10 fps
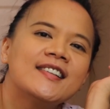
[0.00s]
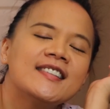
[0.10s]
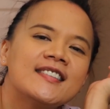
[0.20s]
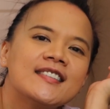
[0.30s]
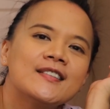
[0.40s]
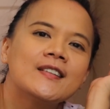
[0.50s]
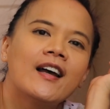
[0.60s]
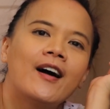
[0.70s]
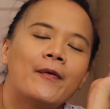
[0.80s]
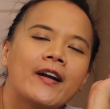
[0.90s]
this is
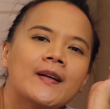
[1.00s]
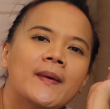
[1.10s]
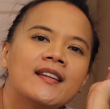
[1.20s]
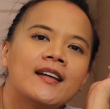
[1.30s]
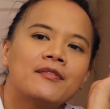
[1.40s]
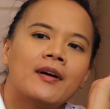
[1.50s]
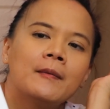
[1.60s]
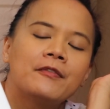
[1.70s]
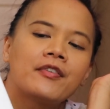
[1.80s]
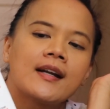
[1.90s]
recommended
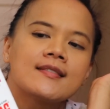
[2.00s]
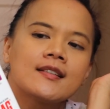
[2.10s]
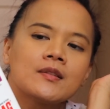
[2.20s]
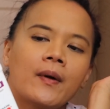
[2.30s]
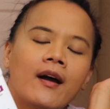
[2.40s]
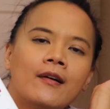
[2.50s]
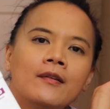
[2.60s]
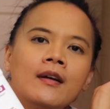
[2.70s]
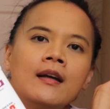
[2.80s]
from friends as well.